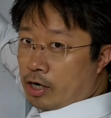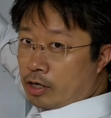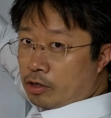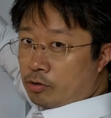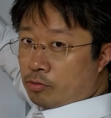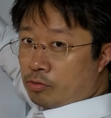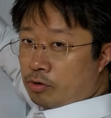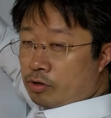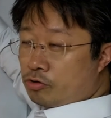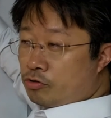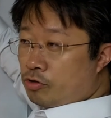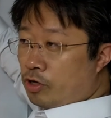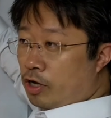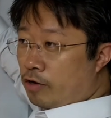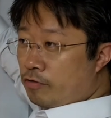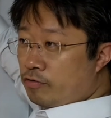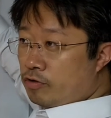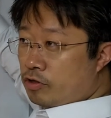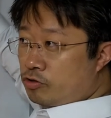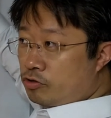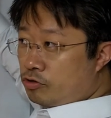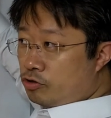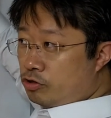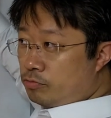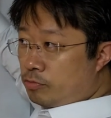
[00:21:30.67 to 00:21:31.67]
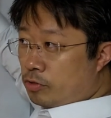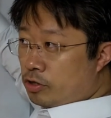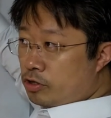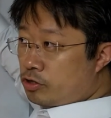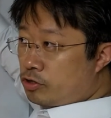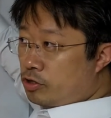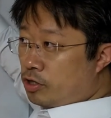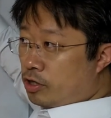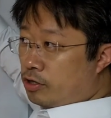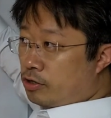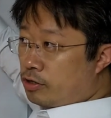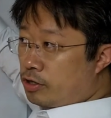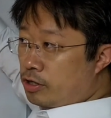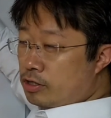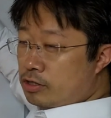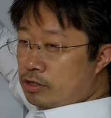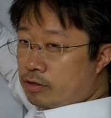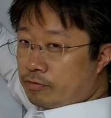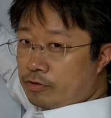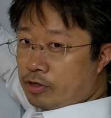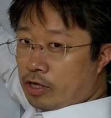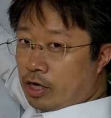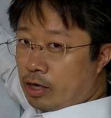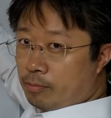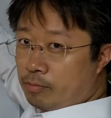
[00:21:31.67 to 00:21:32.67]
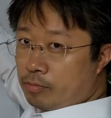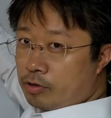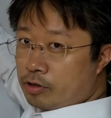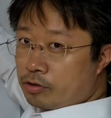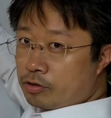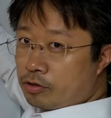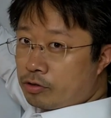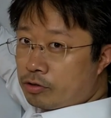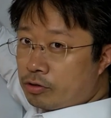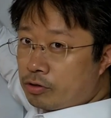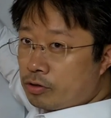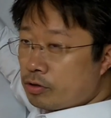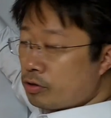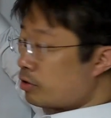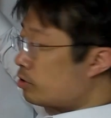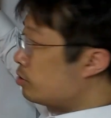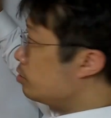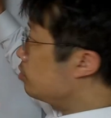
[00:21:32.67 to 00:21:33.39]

But I don't want to have a too much decrease of the amplitude,